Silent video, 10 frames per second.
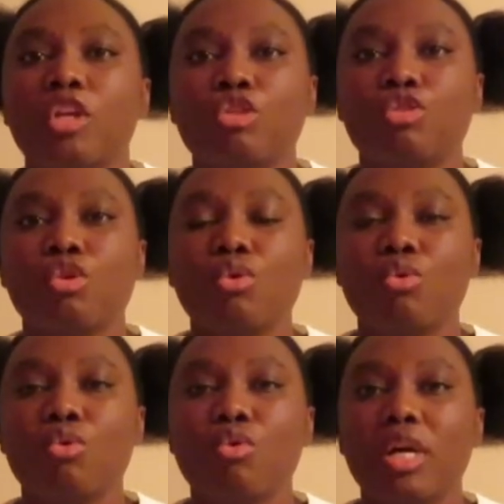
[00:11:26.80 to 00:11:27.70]

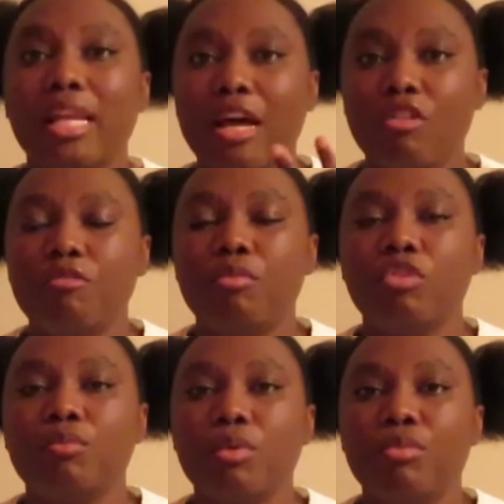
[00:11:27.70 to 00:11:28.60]
so a lot of
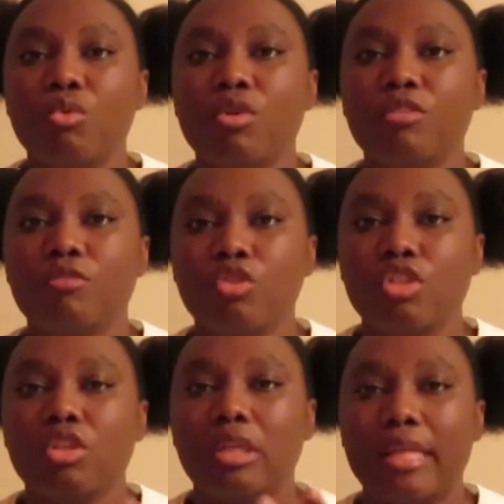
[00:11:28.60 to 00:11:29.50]
people was
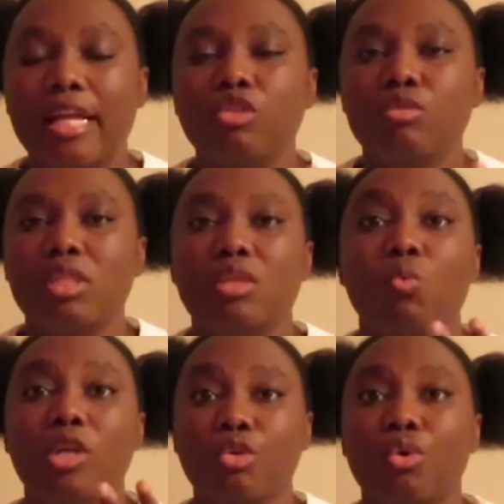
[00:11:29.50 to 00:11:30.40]
focused on that to see
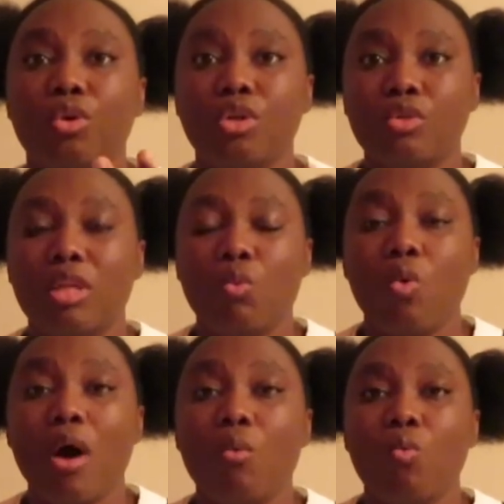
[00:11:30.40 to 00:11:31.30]
what's going,
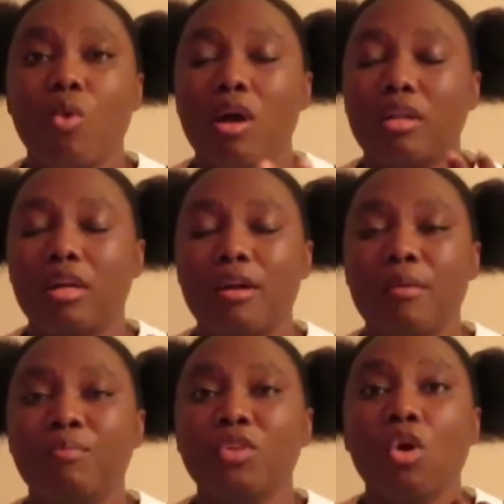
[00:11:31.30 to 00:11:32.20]
what's
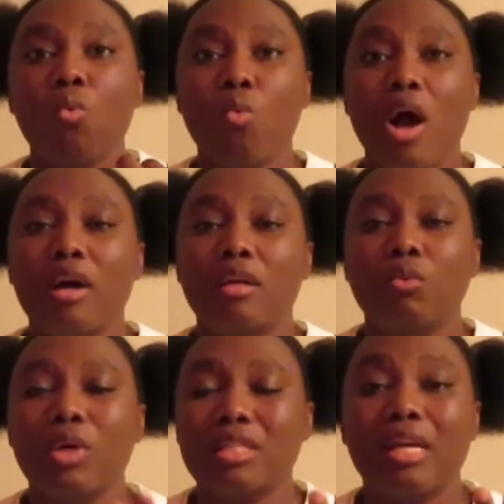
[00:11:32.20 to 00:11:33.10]

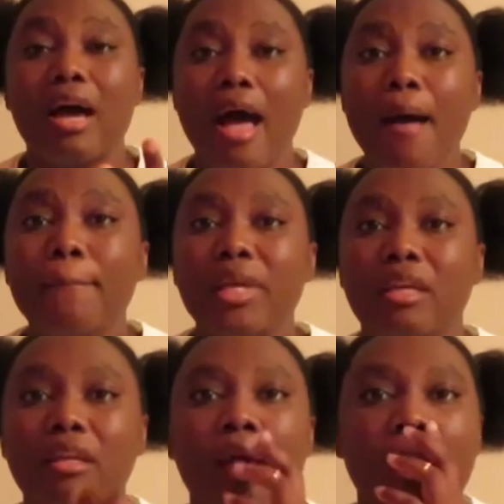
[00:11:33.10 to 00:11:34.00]
gonna
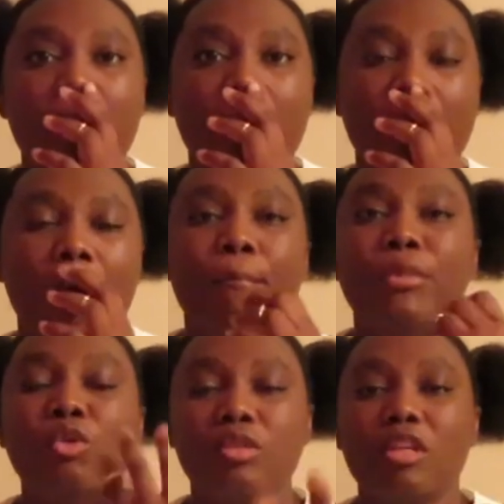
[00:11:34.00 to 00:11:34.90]
happen,
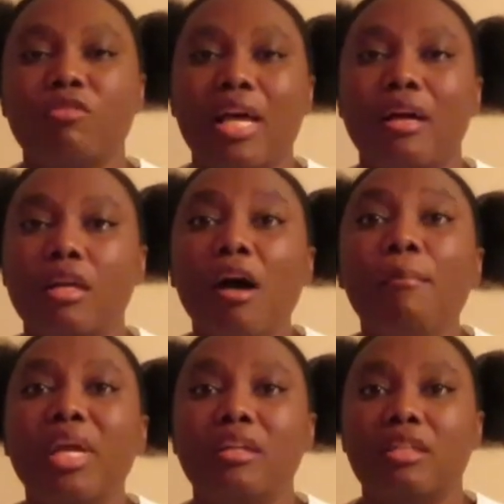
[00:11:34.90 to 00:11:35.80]
because of that young
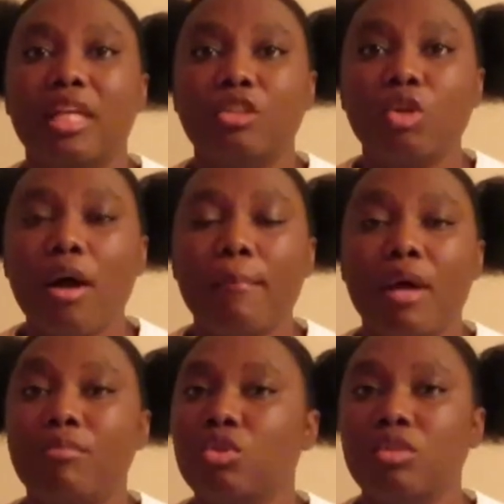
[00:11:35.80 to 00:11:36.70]
man on that
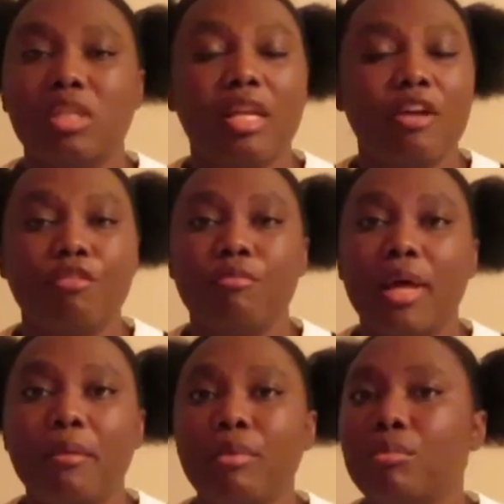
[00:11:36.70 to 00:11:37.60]
drama, because a lot of
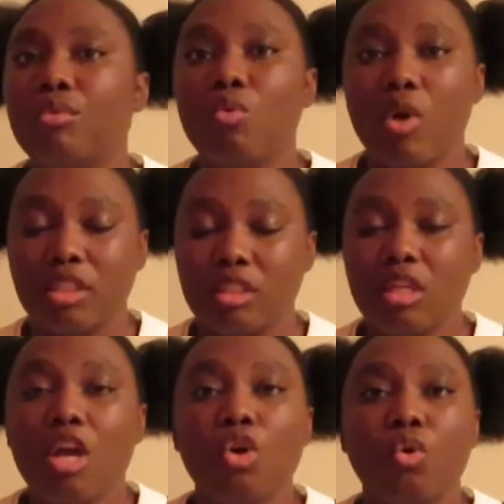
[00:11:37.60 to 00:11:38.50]
black people watch
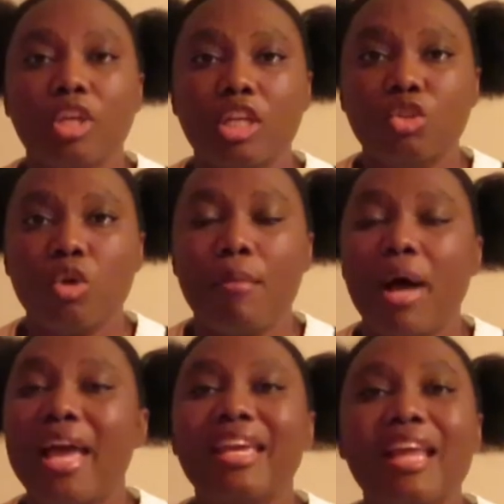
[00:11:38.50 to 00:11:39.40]
Korean
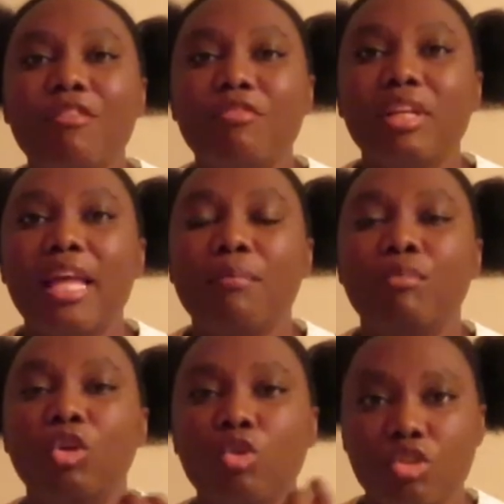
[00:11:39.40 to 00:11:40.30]
drama, and I feel like
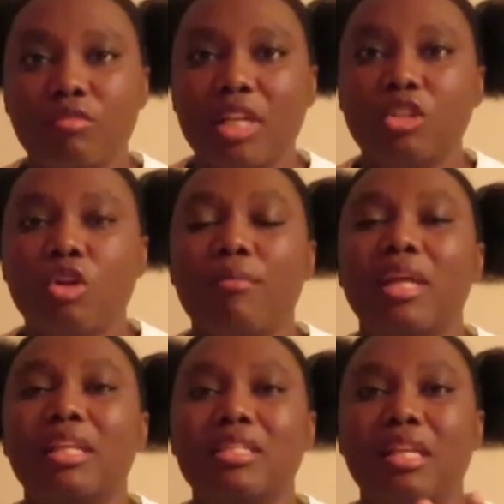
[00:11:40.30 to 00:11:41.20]
because of that
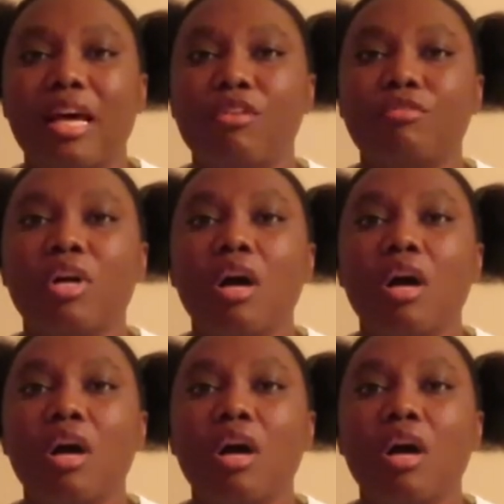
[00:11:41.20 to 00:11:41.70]
drama, there's a lot of